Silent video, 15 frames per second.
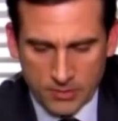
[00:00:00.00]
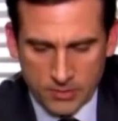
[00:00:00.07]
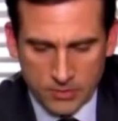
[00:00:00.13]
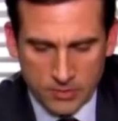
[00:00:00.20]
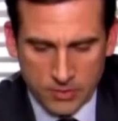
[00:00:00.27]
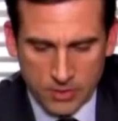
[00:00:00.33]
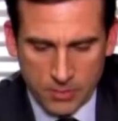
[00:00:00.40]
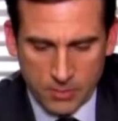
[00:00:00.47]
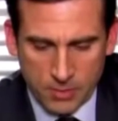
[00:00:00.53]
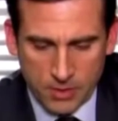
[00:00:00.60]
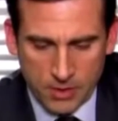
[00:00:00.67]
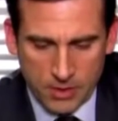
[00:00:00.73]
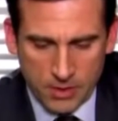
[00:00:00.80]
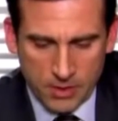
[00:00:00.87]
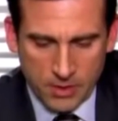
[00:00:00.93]
acts
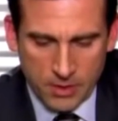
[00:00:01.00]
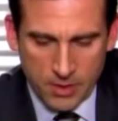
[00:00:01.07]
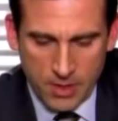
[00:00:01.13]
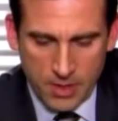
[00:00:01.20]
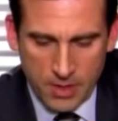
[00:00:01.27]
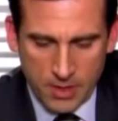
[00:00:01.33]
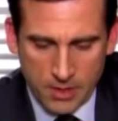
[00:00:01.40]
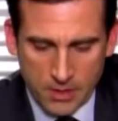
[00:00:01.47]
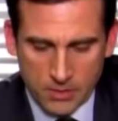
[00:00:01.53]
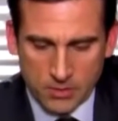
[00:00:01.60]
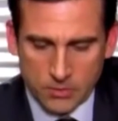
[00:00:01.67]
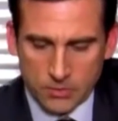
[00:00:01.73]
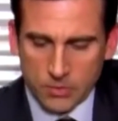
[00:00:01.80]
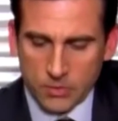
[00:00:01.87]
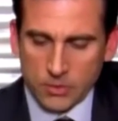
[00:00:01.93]
upon
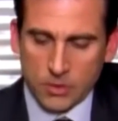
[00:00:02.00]
a